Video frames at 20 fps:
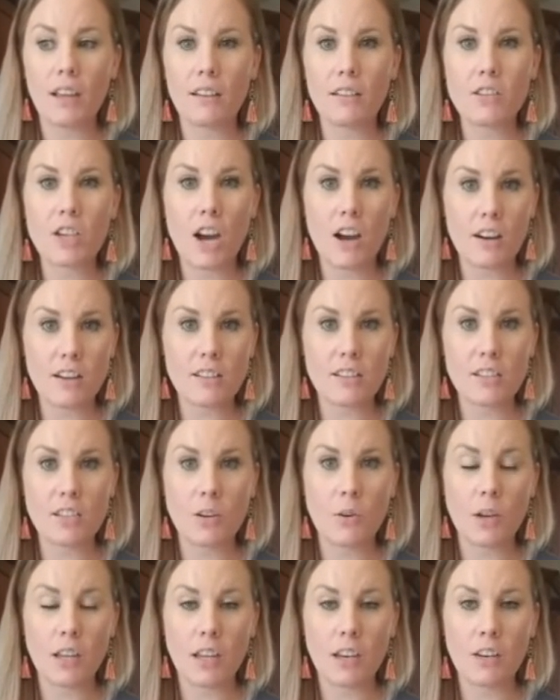toxins
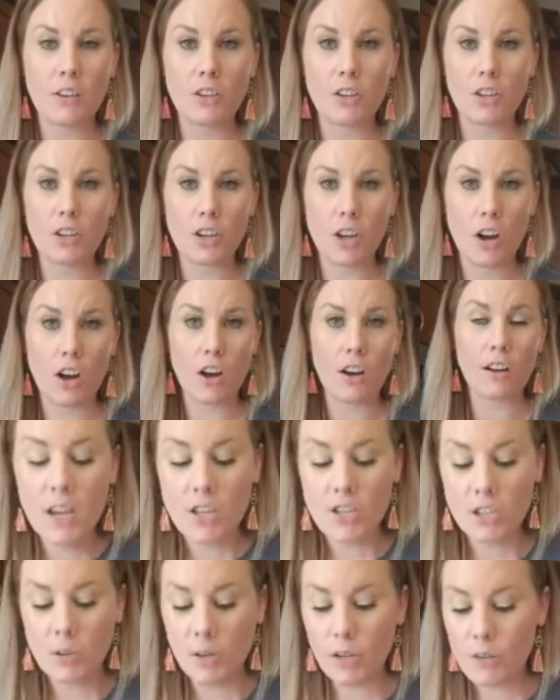going into your dog.
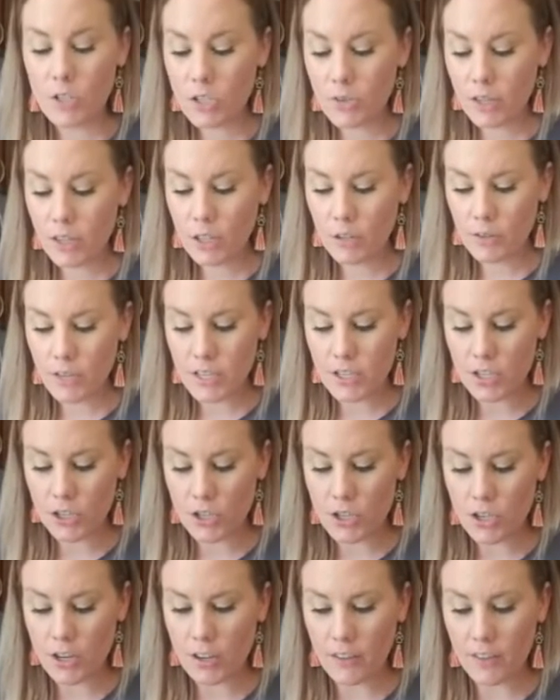So when I was doing the
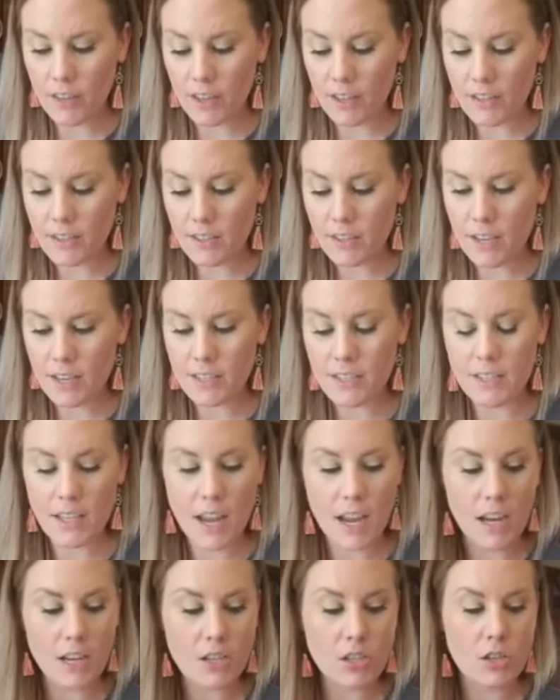research on this, they
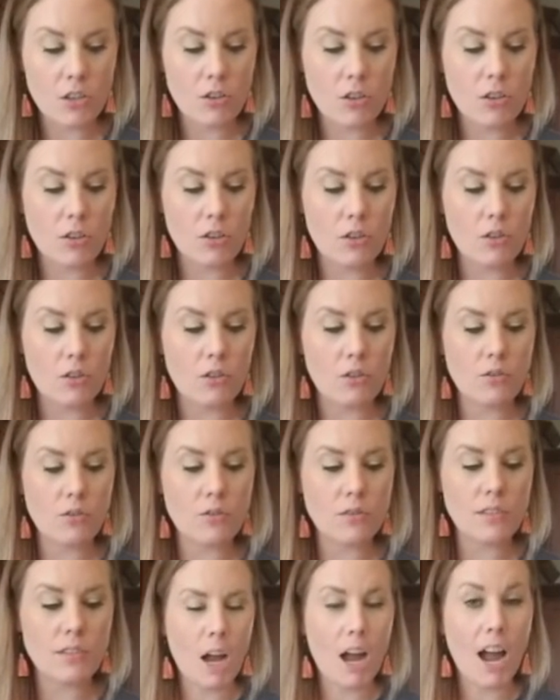say to
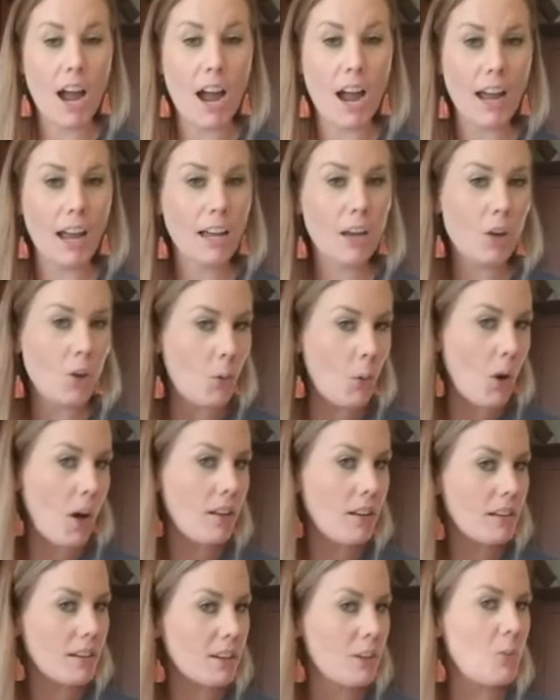use high
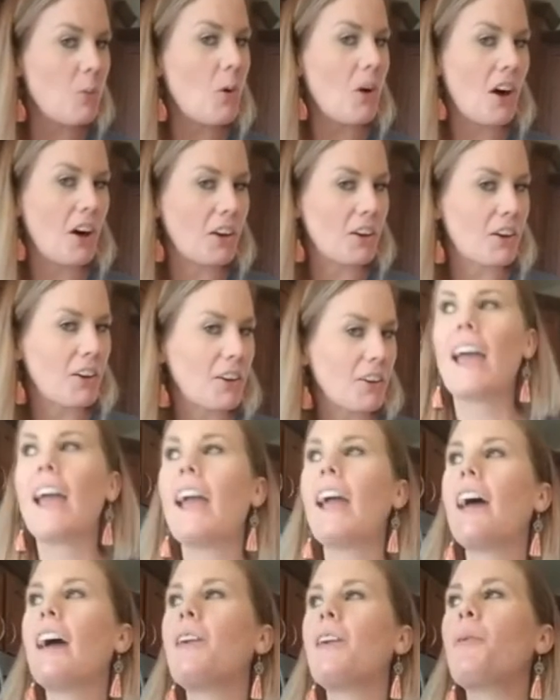quality water.
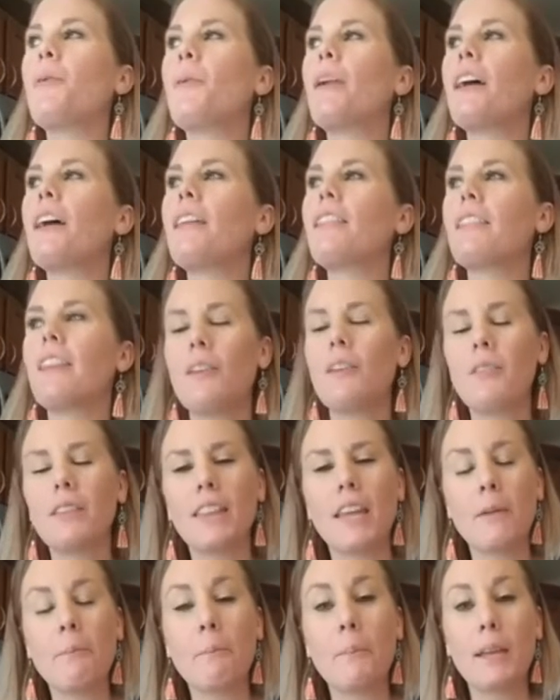And what I think
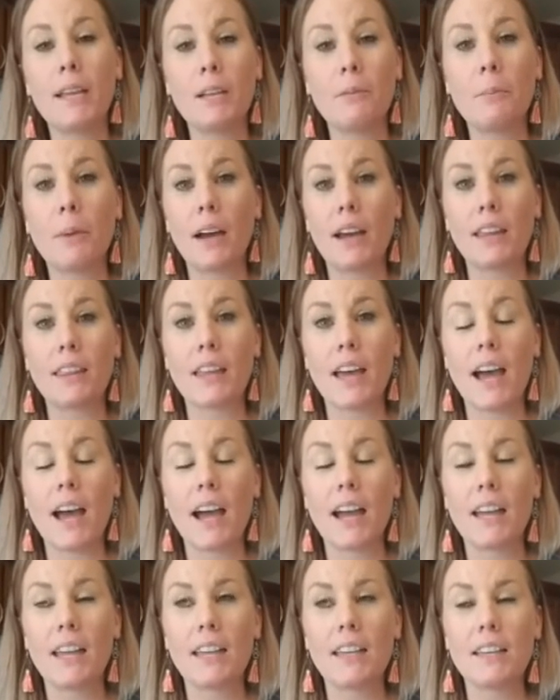what they mean by
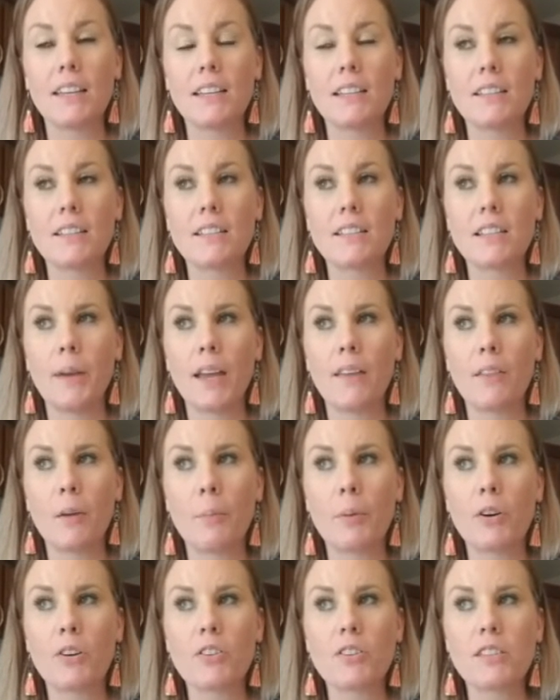that is, and the
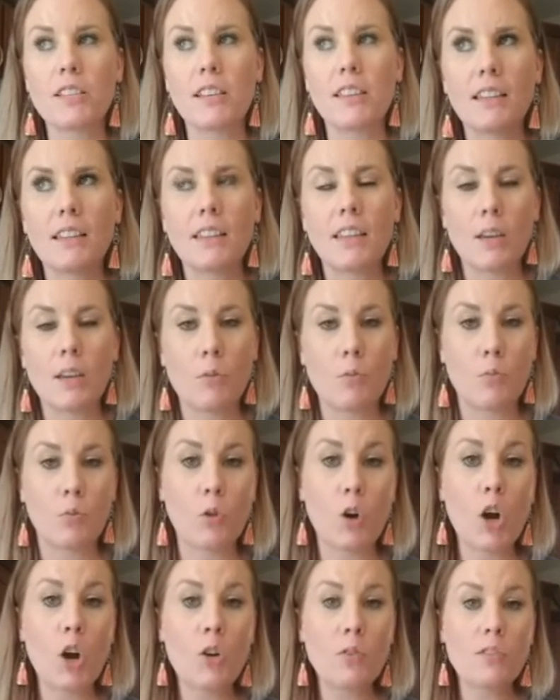person that
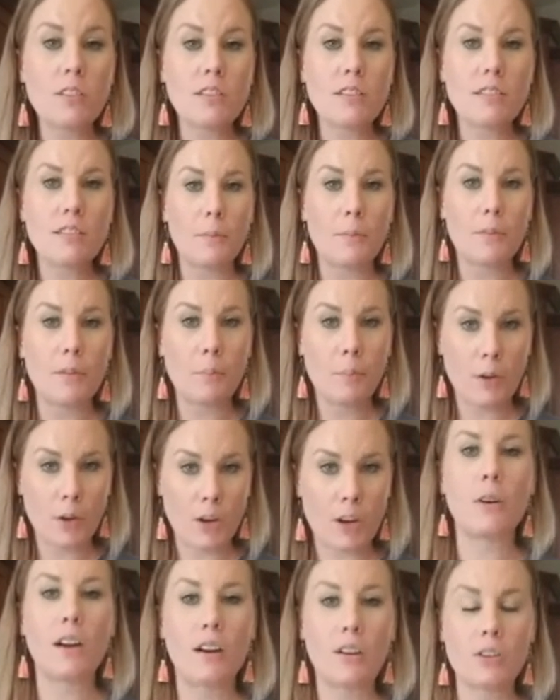wrote the
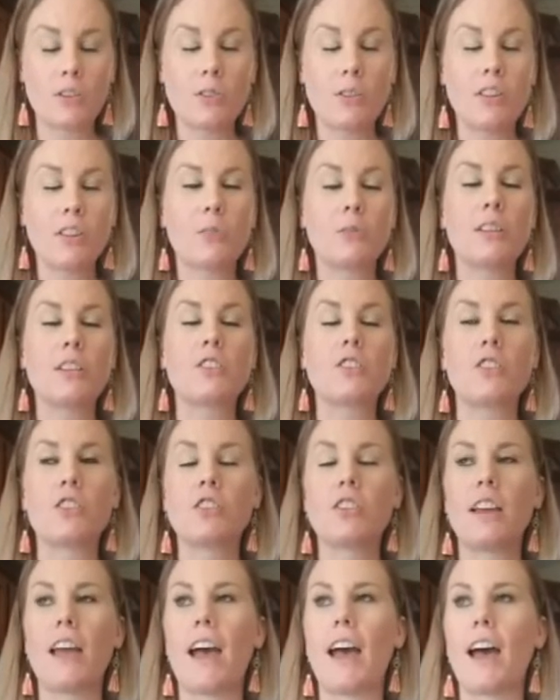book that I was doing the
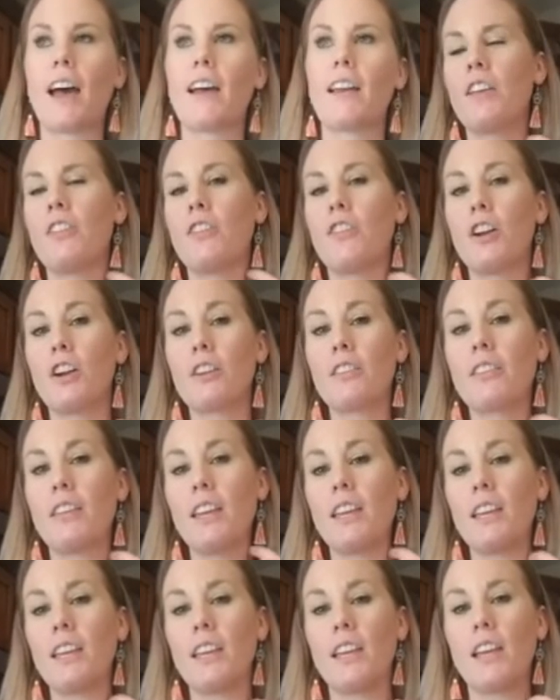research at, they're
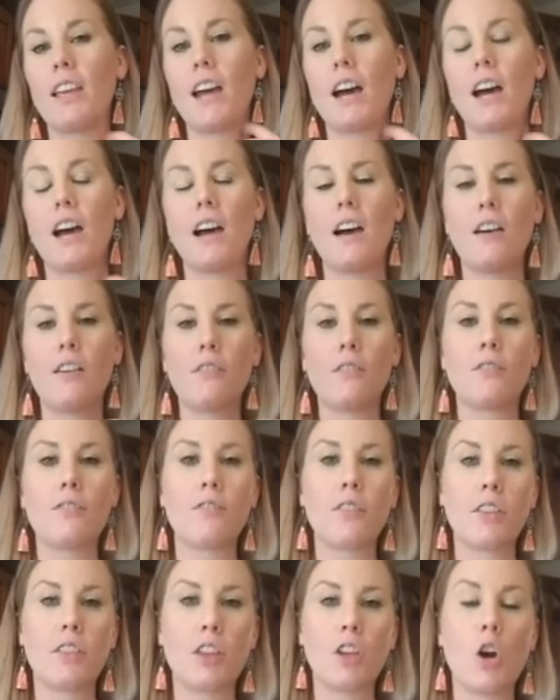thinking of
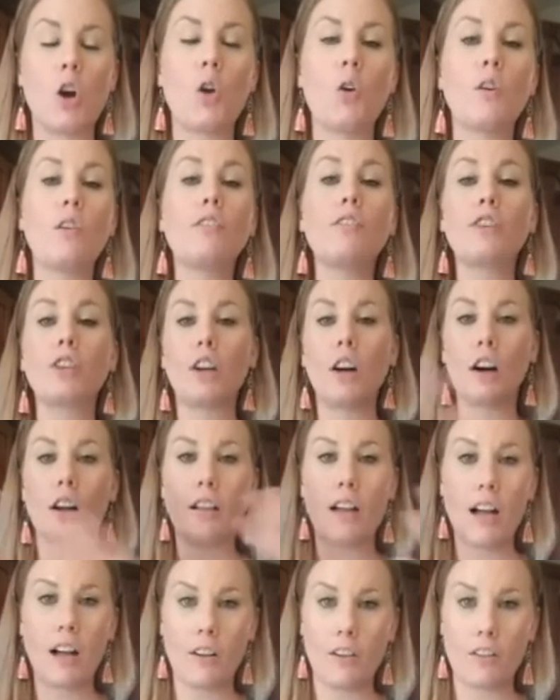the
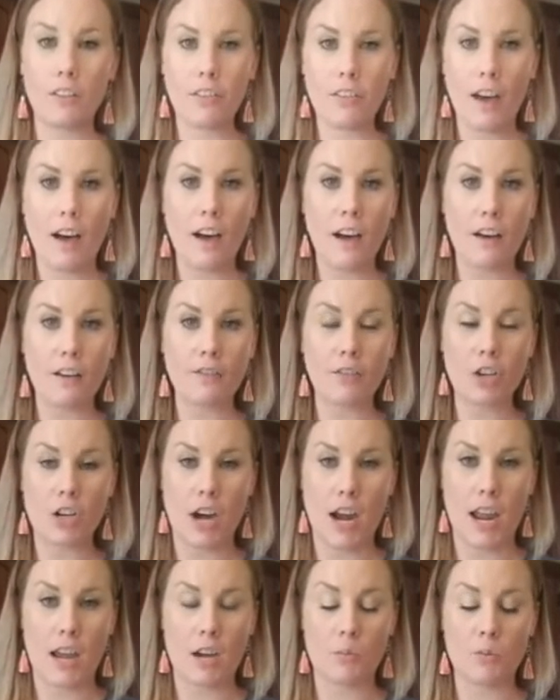overall health of
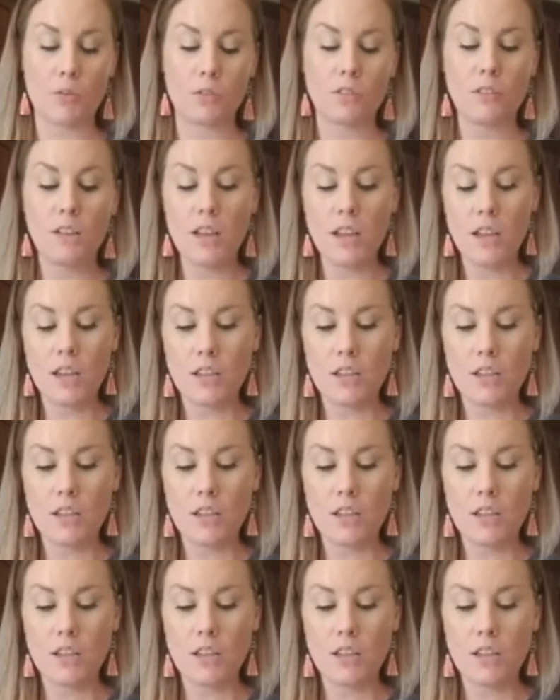your animal.